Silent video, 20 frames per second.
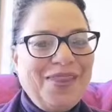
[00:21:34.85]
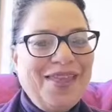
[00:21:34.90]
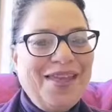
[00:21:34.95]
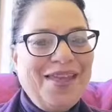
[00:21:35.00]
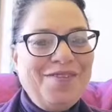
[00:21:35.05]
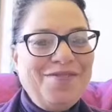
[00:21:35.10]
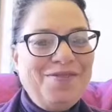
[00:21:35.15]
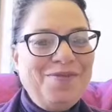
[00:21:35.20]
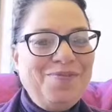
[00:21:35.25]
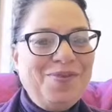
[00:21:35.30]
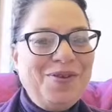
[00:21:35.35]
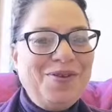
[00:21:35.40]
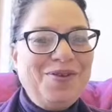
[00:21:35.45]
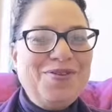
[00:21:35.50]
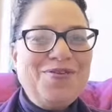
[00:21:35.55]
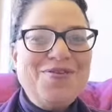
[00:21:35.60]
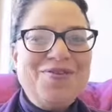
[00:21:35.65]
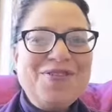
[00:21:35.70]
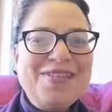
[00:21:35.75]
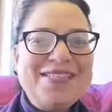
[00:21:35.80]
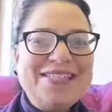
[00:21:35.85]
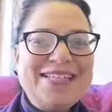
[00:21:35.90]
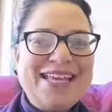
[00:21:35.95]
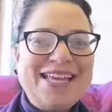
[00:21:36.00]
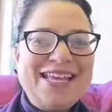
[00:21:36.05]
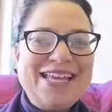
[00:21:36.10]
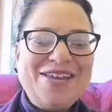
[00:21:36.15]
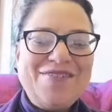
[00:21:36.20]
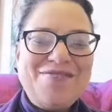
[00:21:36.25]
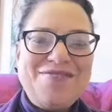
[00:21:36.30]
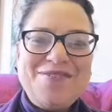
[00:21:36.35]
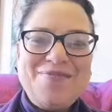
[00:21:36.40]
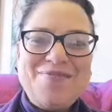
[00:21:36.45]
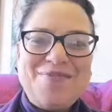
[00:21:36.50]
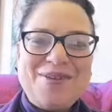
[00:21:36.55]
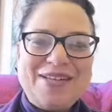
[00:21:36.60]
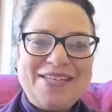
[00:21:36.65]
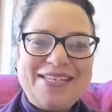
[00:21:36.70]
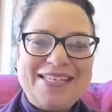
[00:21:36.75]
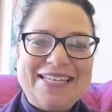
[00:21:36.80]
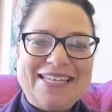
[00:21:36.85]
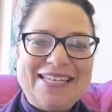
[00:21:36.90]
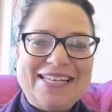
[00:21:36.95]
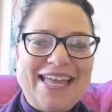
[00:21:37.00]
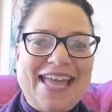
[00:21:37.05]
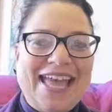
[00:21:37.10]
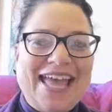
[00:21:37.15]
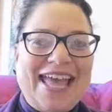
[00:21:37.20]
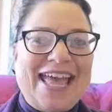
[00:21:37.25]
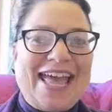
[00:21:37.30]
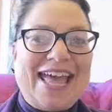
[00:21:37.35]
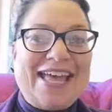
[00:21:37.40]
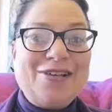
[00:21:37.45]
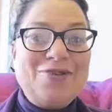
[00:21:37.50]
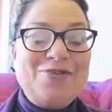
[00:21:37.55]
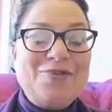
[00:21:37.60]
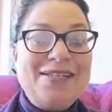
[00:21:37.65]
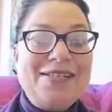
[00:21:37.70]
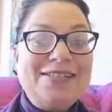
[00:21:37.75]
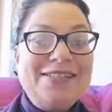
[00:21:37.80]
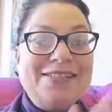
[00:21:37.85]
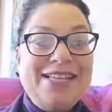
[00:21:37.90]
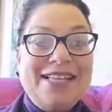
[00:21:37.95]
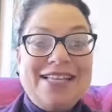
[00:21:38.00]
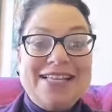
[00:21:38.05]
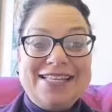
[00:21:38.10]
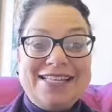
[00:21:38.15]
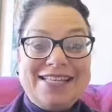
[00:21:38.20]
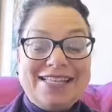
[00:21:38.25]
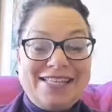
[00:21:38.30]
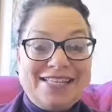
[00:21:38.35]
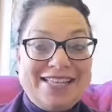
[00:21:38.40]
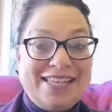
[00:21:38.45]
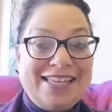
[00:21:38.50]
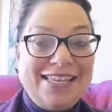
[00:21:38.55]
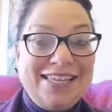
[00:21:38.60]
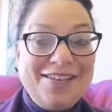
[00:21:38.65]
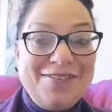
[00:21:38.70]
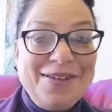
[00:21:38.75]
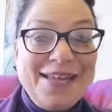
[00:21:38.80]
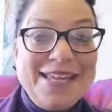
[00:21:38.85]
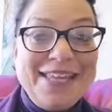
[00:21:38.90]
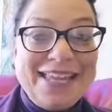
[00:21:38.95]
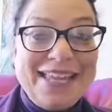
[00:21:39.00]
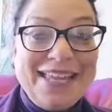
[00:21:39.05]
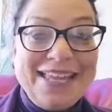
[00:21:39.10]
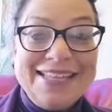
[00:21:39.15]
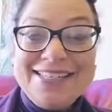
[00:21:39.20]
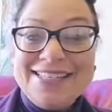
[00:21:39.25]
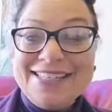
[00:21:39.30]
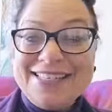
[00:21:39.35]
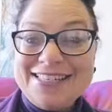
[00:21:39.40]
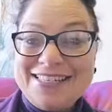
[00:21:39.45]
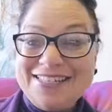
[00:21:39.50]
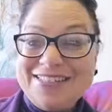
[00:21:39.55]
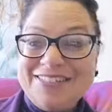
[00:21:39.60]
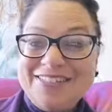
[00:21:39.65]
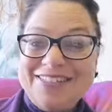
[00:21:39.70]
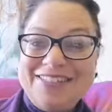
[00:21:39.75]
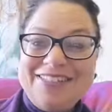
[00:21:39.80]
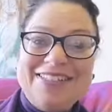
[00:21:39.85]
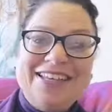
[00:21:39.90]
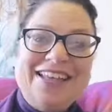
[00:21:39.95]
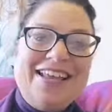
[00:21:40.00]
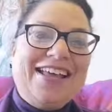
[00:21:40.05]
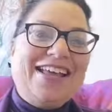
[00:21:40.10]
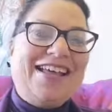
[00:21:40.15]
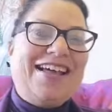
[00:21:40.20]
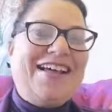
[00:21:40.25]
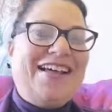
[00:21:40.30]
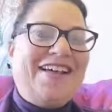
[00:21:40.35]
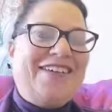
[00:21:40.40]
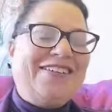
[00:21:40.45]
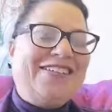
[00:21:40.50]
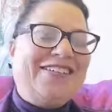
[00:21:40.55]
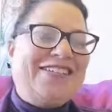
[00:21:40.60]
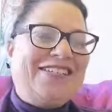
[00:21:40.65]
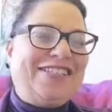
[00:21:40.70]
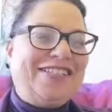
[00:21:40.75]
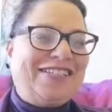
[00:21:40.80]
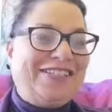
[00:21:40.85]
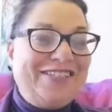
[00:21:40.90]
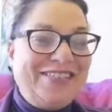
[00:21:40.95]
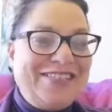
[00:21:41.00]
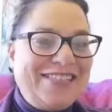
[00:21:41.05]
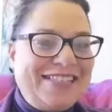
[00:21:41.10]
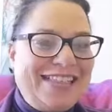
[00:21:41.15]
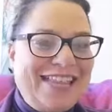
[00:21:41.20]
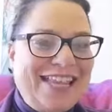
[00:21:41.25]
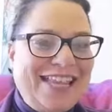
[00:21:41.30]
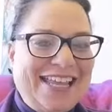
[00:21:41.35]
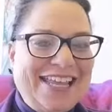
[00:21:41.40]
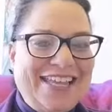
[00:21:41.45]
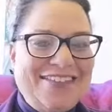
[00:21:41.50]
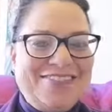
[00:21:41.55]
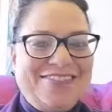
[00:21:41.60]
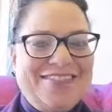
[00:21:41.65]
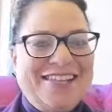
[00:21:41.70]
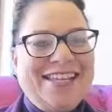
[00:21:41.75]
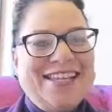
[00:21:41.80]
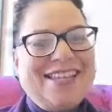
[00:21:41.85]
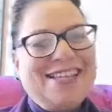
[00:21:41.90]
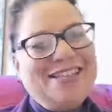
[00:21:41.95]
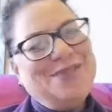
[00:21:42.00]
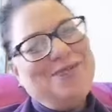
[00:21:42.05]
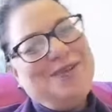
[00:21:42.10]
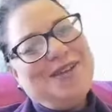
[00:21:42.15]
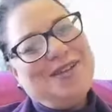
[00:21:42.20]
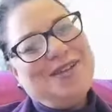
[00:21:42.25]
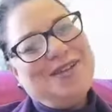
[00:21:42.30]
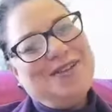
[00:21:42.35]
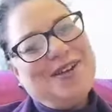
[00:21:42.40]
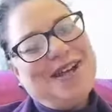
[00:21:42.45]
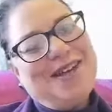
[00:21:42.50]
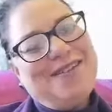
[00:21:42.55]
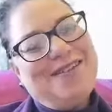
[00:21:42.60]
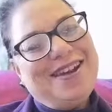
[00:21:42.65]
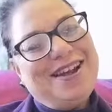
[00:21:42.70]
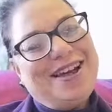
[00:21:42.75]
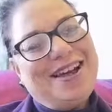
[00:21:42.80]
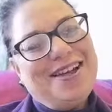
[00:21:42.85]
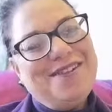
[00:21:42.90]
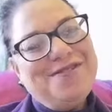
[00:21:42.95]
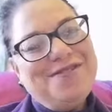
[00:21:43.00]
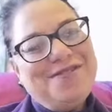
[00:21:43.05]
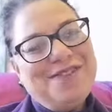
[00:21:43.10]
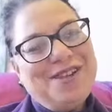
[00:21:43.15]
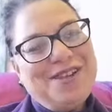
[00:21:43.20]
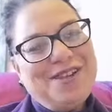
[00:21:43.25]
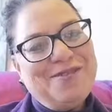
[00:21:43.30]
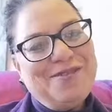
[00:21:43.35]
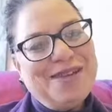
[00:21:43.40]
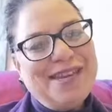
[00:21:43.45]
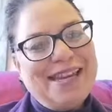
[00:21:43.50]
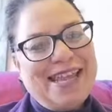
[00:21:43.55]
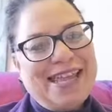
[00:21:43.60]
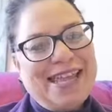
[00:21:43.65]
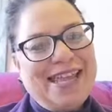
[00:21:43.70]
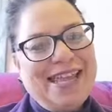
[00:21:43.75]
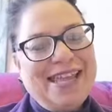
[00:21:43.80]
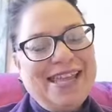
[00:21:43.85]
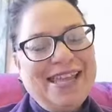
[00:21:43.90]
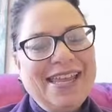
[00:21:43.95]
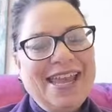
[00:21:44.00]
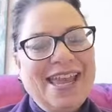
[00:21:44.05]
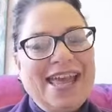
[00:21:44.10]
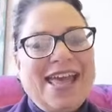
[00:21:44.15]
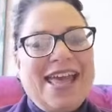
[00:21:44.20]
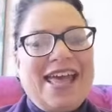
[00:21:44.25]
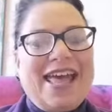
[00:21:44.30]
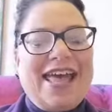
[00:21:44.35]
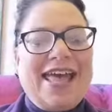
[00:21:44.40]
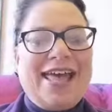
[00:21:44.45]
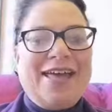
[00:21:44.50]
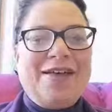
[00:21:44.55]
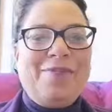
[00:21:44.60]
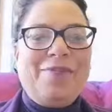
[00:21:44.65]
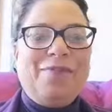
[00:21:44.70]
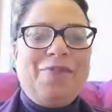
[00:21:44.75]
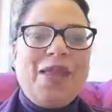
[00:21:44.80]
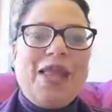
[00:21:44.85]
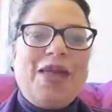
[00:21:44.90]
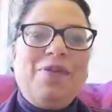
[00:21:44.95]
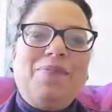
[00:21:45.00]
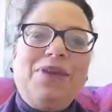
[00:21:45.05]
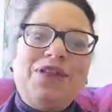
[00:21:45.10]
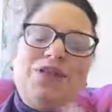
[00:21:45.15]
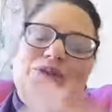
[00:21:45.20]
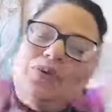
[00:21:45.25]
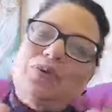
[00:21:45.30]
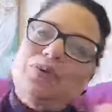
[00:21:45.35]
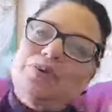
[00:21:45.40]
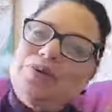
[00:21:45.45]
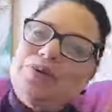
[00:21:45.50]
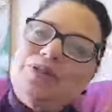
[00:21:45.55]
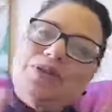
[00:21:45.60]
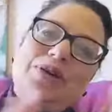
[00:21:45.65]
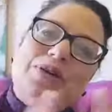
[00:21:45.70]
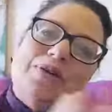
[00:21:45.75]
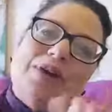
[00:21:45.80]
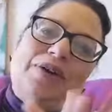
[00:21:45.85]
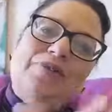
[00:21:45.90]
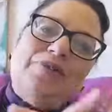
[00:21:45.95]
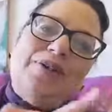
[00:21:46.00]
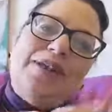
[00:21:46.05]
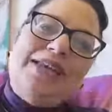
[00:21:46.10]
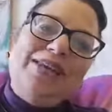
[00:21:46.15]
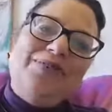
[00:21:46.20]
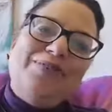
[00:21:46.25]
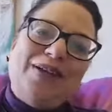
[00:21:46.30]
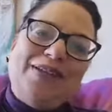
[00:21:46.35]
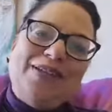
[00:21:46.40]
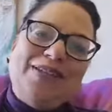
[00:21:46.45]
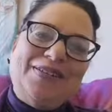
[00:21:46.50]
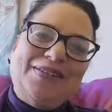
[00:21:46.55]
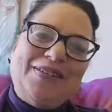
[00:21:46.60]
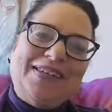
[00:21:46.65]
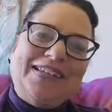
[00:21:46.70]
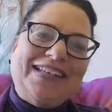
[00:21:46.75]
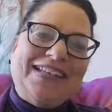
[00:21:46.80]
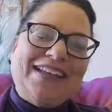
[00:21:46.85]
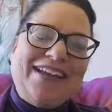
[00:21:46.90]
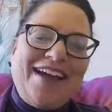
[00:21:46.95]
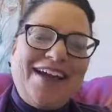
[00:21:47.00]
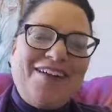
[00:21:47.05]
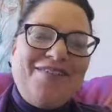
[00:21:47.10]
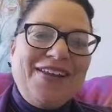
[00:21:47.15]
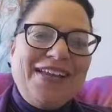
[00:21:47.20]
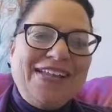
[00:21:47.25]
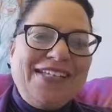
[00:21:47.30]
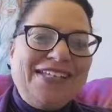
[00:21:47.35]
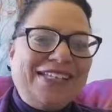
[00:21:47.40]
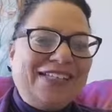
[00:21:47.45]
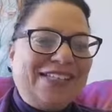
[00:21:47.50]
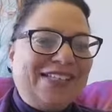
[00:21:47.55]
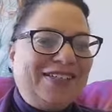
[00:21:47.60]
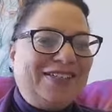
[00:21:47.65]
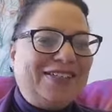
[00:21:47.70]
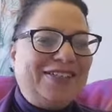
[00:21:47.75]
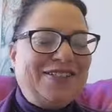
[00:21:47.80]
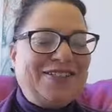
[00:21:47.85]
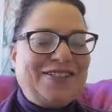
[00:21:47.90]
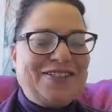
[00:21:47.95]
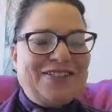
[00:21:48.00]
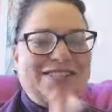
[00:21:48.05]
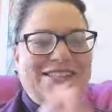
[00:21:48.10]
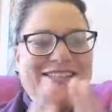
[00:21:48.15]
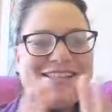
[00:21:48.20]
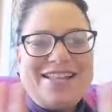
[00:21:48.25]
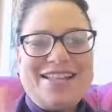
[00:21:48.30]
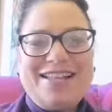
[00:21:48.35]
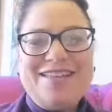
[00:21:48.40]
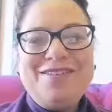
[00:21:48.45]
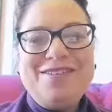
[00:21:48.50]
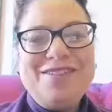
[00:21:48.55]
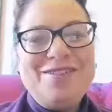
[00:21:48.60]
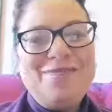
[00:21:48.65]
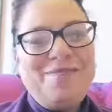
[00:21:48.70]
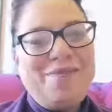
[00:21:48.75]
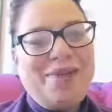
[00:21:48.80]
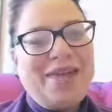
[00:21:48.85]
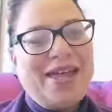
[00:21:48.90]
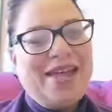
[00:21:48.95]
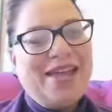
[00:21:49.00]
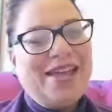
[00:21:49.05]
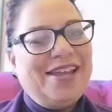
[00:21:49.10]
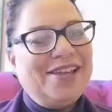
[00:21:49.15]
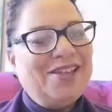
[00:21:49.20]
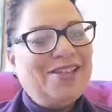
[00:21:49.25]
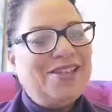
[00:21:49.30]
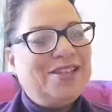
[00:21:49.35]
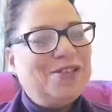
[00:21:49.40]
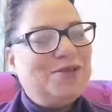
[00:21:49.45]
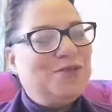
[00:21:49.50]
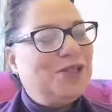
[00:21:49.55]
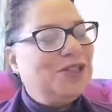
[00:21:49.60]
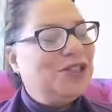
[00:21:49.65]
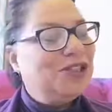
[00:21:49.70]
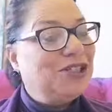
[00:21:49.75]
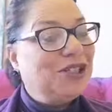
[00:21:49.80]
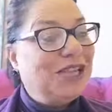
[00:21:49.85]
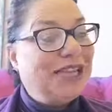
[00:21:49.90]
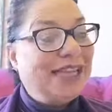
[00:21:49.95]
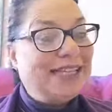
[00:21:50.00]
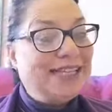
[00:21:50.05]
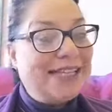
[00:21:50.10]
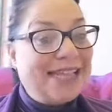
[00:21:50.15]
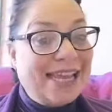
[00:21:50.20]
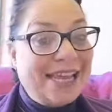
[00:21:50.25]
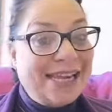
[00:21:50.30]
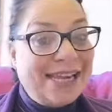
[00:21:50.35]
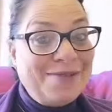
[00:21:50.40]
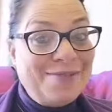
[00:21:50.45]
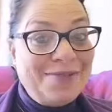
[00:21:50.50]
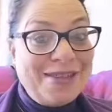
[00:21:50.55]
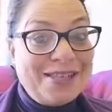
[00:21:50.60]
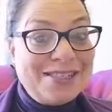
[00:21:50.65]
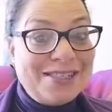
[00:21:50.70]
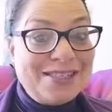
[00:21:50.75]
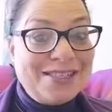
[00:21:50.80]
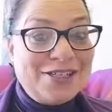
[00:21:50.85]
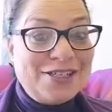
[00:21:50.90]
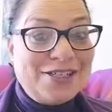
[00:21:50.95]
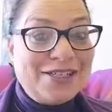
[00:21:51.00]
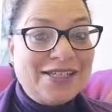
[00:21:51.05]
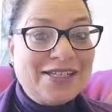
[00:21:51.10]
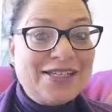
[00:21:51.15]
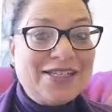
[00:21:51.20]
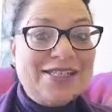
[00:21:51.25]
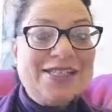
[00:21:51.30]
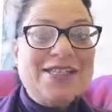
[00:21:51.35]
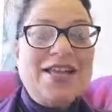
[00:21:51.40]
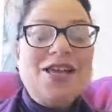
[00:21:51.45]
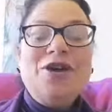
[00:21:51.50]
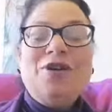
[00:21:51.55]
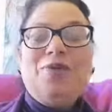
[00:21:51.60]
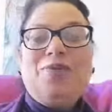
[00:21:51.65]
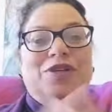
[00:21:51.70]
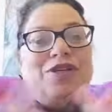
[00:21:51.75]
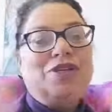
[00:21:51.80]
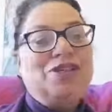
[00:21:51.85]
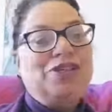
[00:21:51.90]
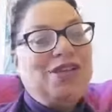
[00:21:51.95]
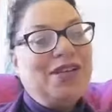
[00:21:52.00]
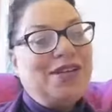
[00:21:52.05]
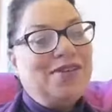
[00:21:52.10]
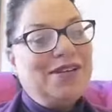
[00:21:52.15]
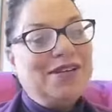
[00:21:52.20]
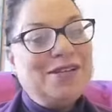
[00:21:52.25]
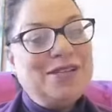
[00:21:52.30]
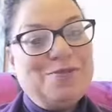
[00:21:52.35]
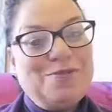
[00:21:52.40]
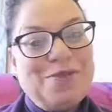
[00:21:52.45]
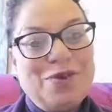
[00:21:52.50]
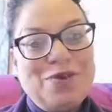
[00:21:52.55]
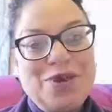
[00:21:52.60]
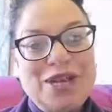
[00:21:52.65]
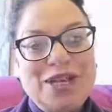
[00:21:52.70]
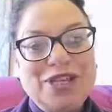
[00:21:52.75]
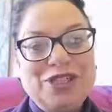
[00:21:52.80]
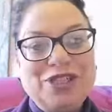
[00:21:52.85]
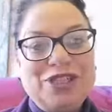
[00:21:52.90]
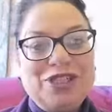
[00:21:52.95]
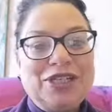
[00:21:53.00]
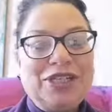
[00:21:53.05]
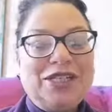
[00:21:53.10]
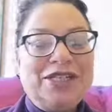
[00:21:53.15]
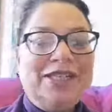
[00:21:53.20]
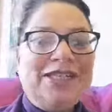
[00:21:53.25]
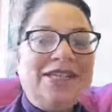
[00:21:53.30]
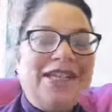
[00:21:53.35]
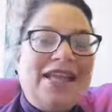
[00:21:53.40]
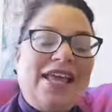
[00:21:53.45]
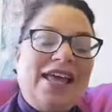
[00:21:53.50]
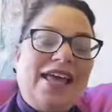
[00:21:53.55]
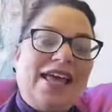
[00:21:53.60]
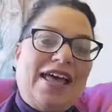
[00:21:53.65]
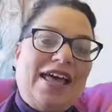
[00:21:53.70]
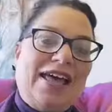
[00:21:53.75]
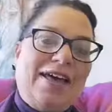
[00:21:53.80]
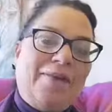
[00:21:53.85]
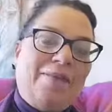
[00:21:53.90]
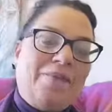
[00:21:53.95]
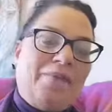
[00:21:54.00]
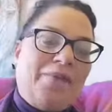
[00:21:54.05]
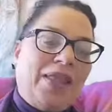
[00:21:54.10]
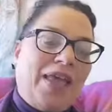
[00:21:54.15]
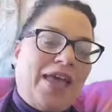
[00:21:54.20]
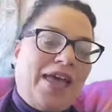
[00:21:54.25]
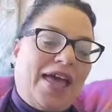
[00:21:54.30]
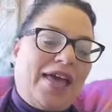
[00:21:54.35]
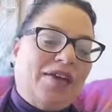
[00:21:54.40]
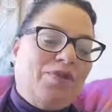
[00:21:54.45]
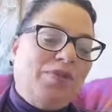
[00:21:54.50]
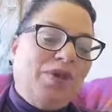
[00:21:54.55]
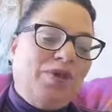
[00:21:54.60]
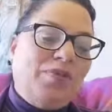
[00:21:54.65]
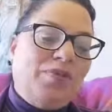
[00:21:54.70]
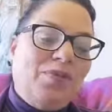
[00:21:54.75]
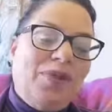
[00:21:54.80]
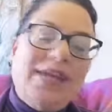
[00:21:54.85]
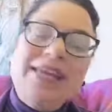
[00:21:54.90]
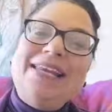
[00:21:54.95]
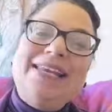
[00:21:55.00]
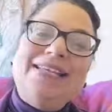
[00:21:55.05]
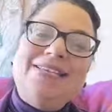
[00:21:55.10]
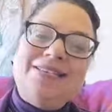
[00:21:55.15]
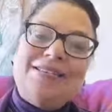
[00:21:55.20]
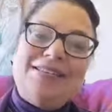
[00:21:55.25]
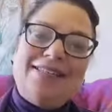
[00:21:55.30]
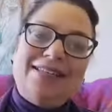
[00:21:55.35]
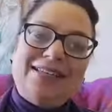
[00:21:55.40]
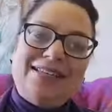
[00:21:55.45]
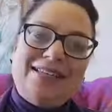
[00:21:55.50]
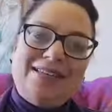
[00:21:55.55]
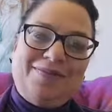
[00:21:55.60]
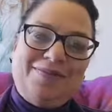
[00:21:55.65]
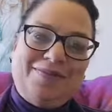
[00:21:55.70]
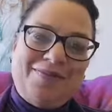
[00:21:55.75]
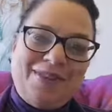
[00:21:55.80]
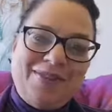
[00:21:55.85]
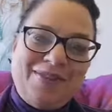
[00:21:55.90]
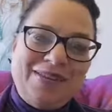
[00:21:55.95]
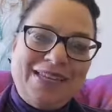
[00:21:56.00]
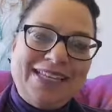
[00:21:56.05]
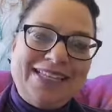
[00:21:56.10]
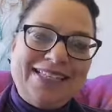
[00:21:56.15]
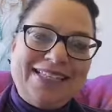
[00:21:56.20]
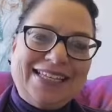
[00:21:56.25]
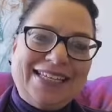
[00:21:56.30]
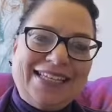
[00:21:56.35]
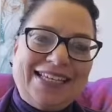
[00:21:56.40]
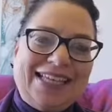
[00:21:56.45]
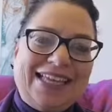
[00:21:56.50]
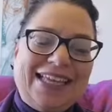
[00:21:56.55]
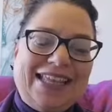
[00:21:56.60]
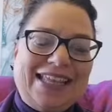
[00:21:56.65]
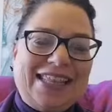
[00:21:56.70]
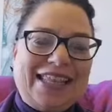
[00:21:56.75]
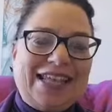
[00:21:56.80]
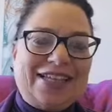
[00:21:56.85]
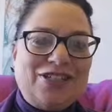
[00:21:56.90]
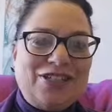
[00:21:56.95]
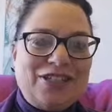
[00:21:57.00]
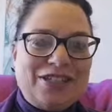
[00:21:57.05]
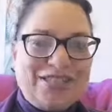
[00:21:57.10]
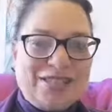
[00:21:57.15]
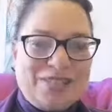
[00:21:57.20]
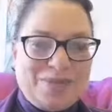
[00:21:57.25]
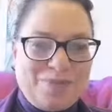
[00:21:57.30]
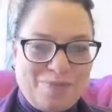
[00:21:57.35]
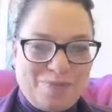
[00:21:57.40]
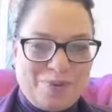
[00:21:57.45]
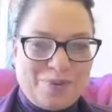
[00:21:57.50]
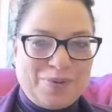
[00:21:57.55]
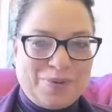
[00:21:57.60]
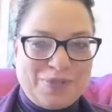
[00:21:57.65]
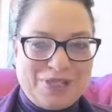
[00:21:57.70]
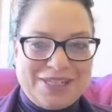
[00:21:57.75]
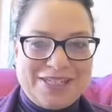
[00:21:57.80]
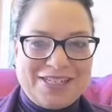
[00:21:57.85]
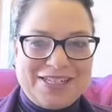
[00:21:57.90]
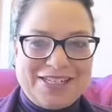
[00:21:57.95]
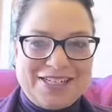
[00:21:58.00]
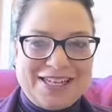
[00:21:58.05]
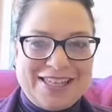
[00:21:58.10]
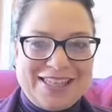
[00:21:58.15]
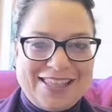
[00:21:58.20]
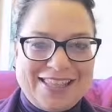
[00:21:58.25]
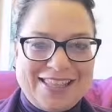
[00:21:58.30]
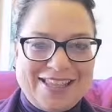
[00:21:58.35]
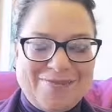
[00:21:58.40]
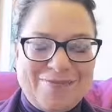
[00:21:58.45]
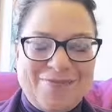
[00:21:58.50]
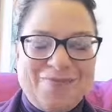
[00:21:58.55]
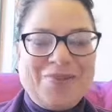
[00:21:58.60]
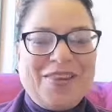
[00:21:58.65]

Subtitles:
Have a beautiful day, everybody, and we'll see you again soon on Tuesday evening as we do our live Q&A. But also, I really want to encourage you to stay on the page as we share daily messages, we share inspiration, and we're really just a community that just supports each other.